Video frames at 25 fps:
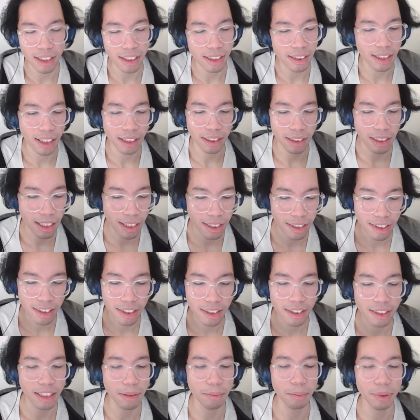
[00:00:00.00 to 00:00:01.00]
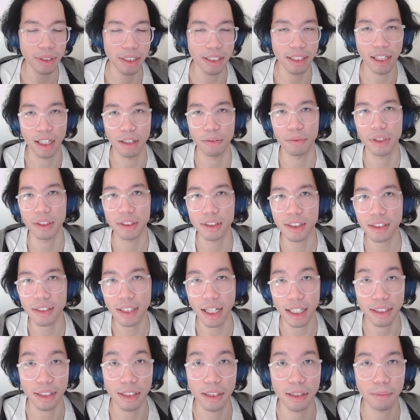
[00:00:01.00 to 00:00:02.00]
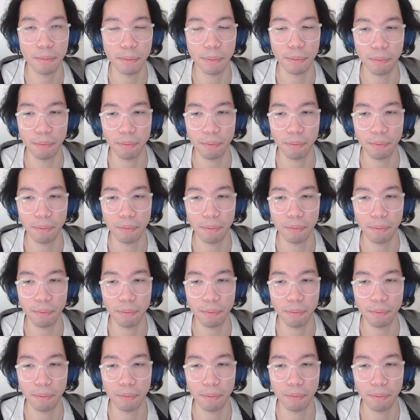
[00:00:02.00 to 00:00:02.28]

It's just simply not worth it at this